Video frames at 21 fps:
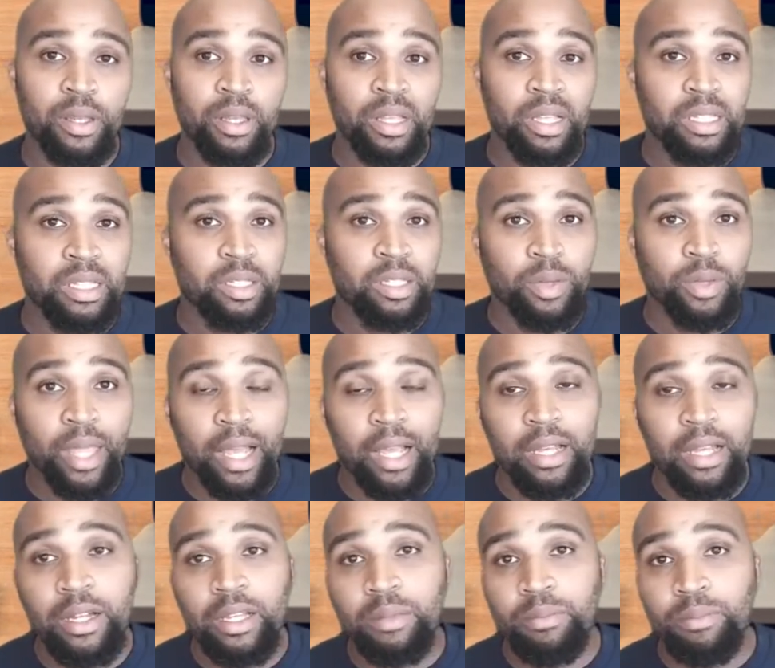So that
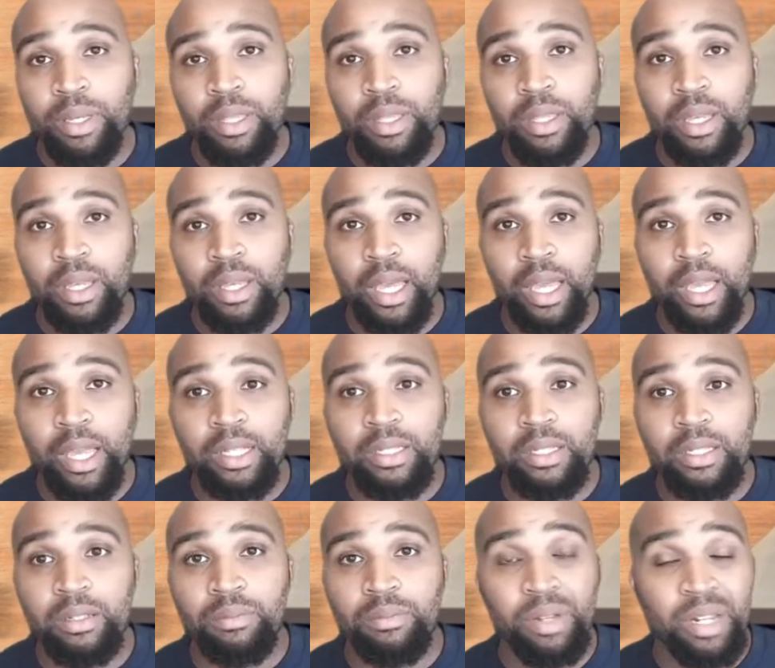could be the
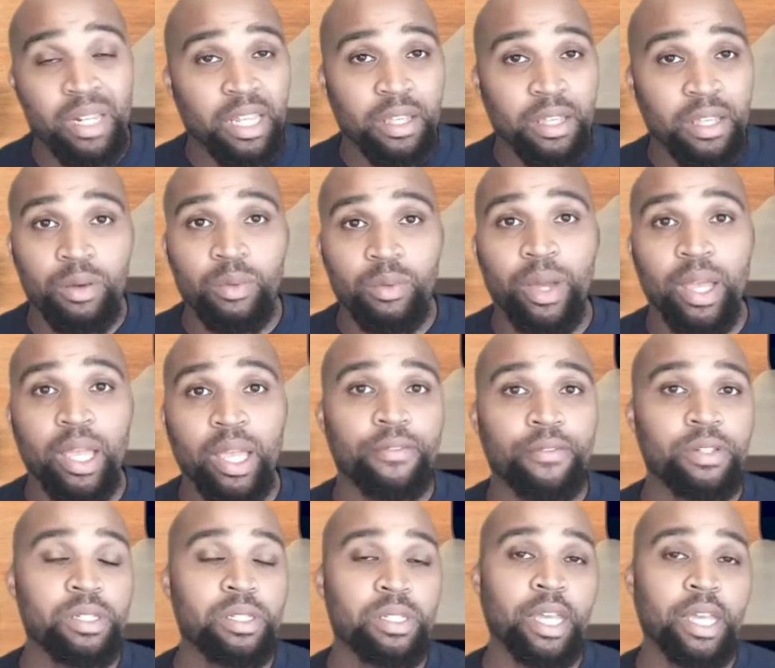case. But either way,
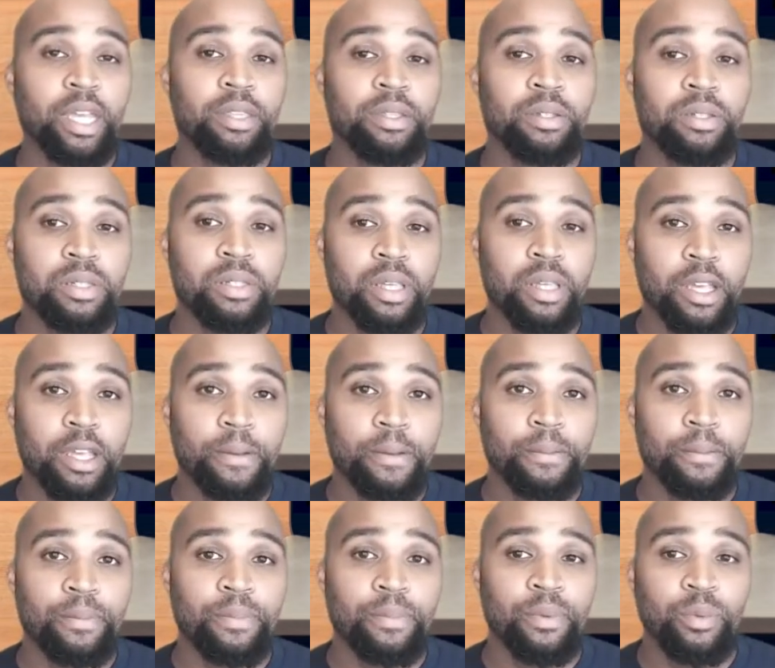if it stayed the
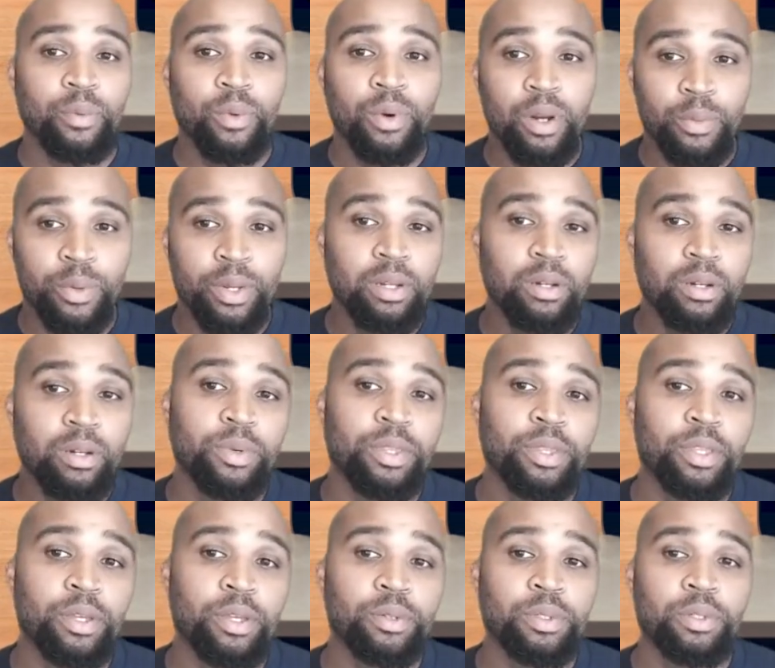same, what are we doing
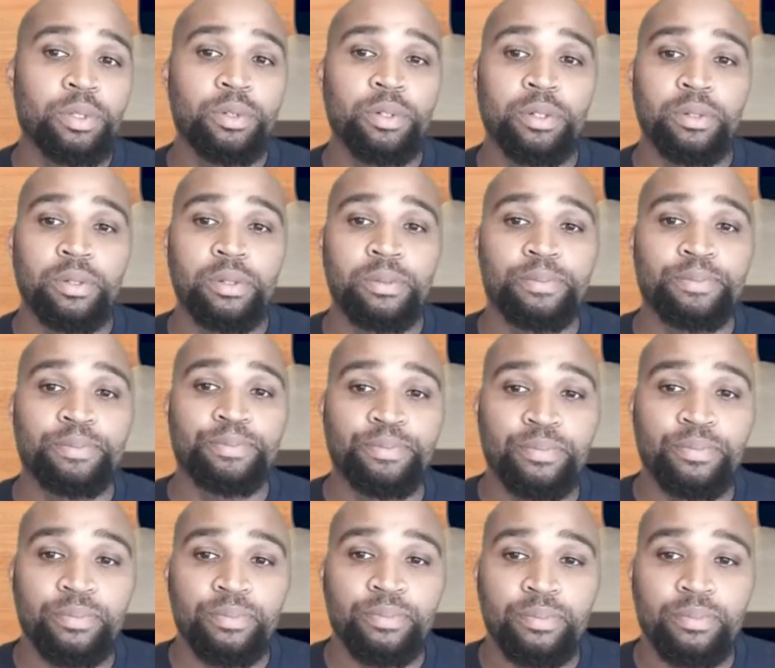with those students?
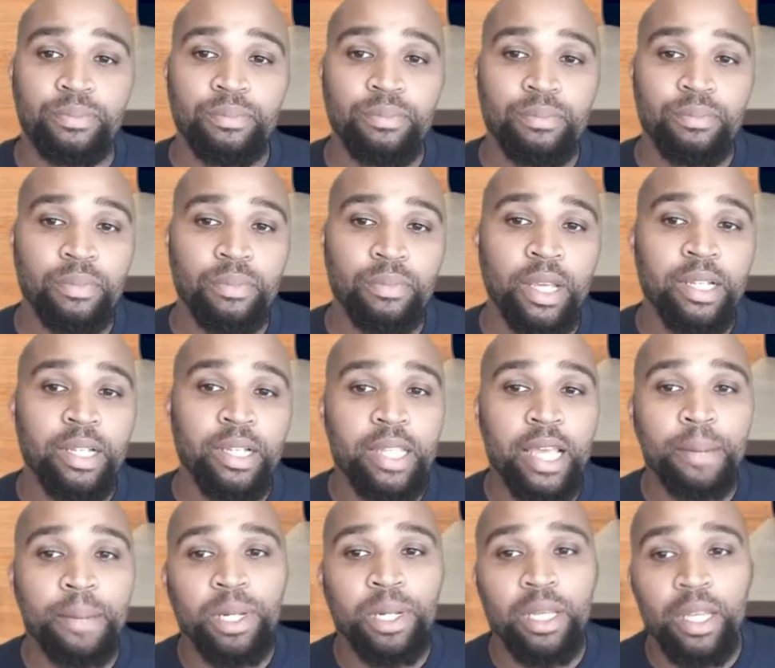
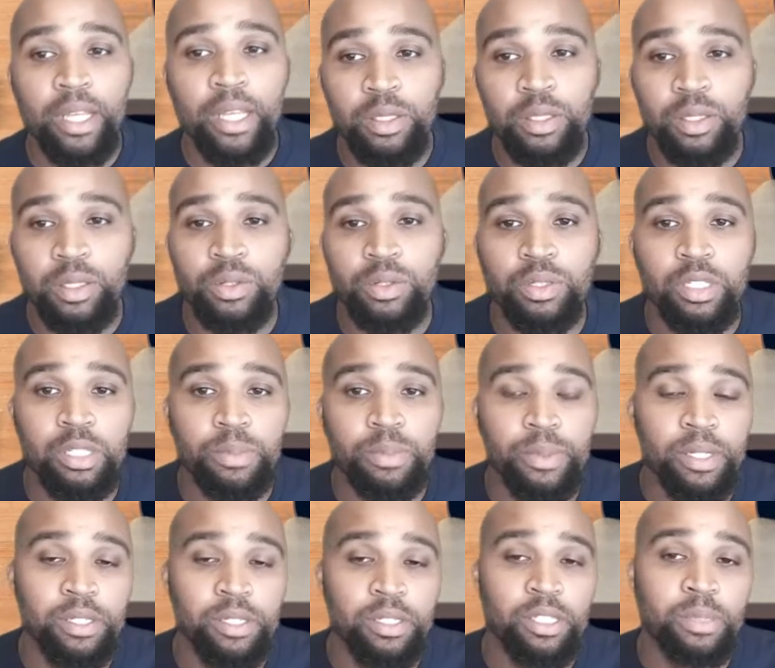Examining in-school
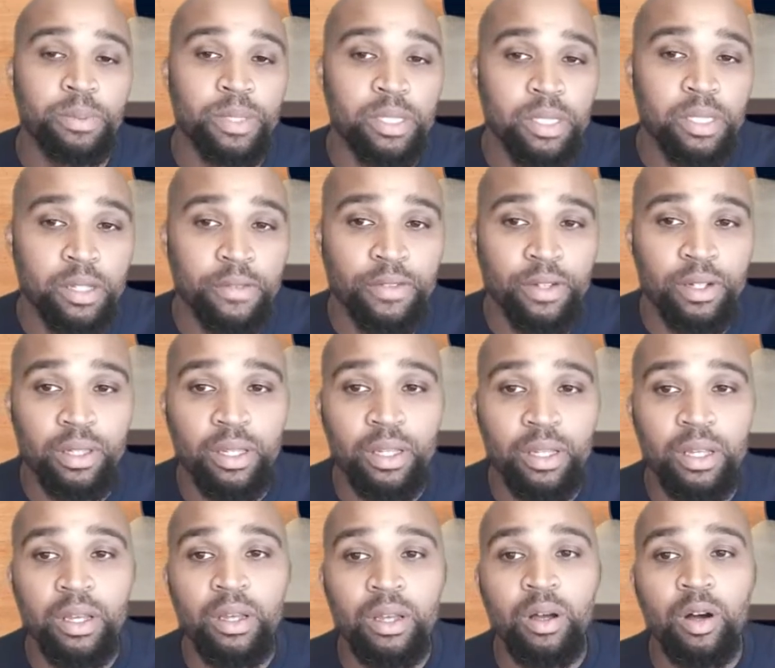suspension
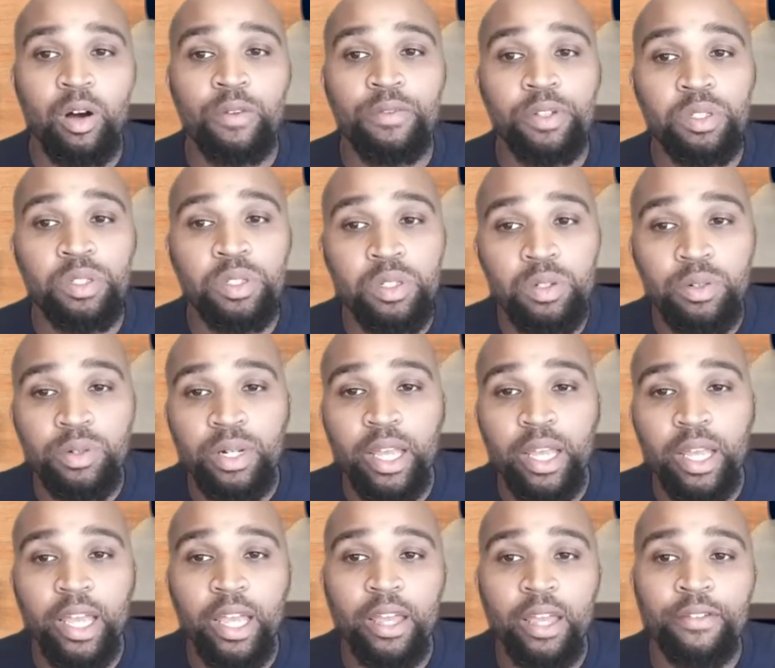specifically, over
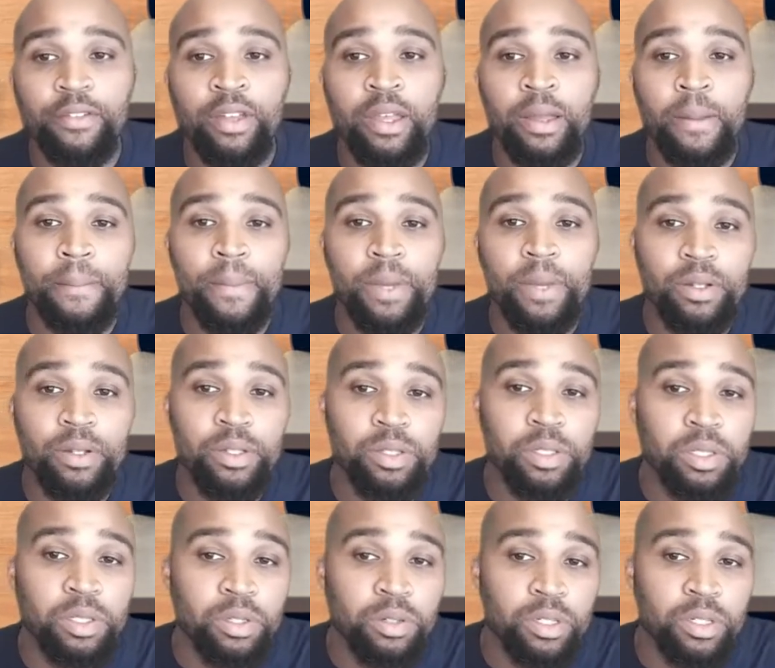2.5 million
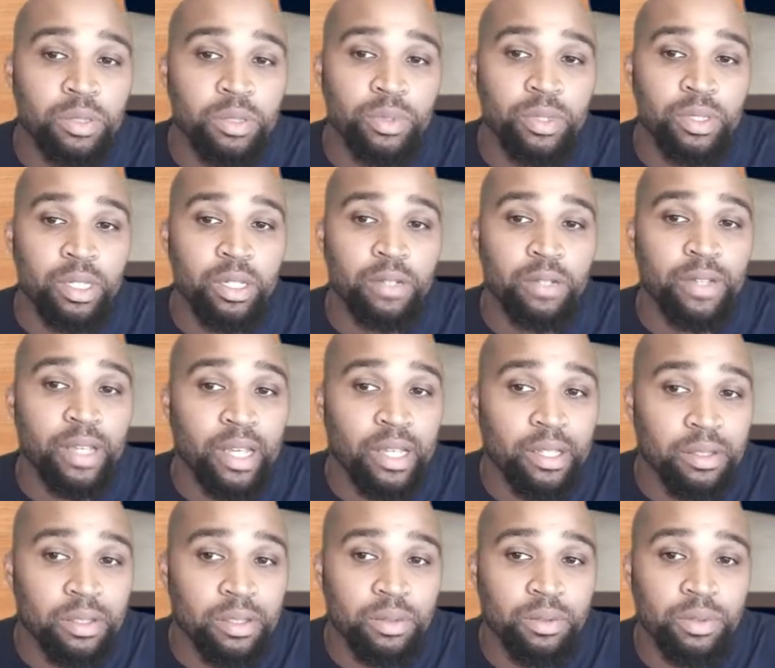students receive
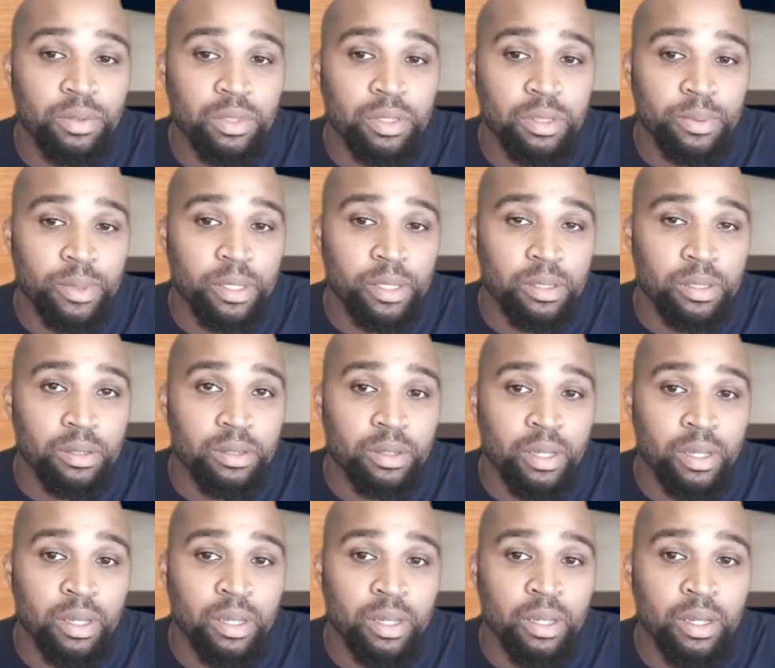in-school suspension
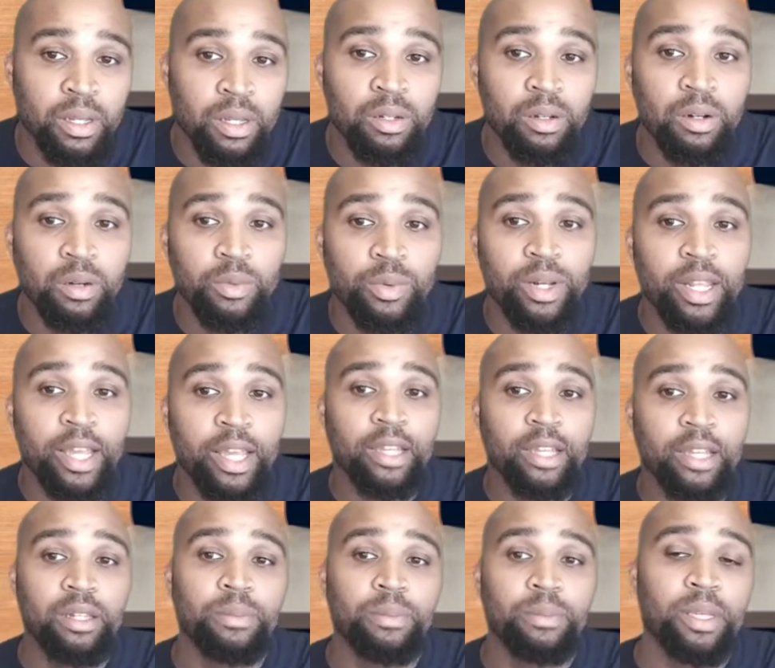during one
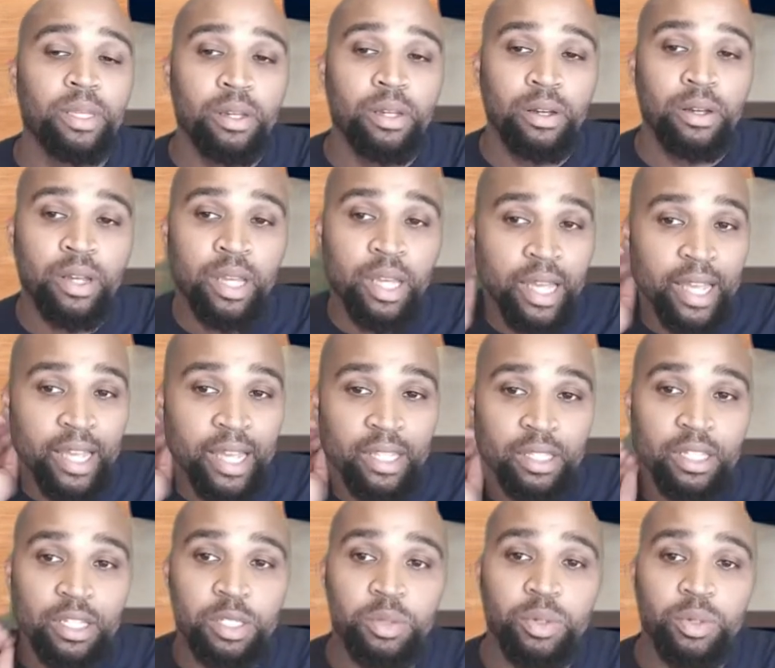academic year,
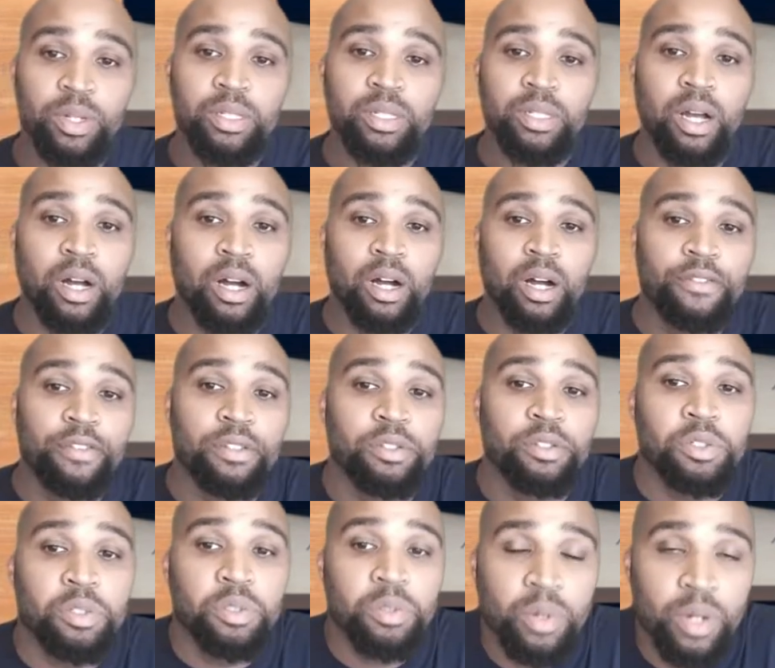and districts often
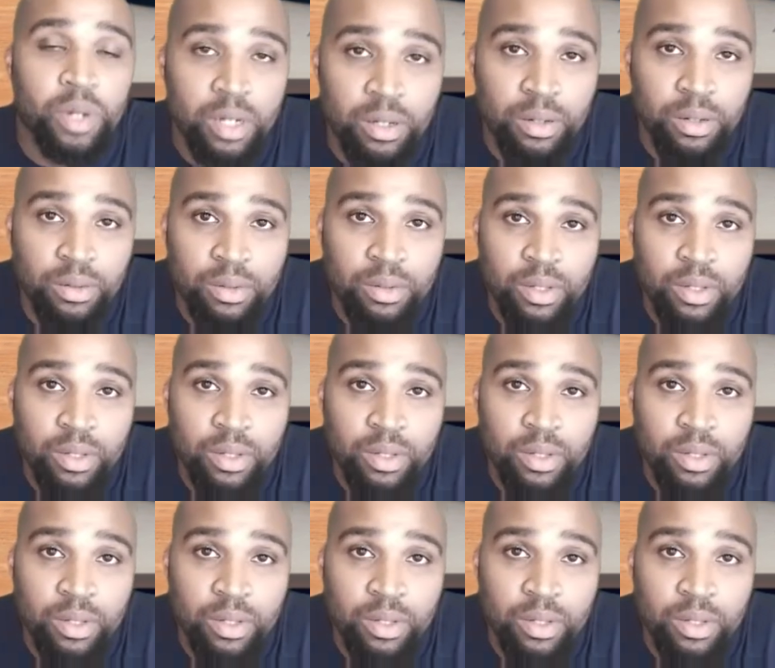struggle.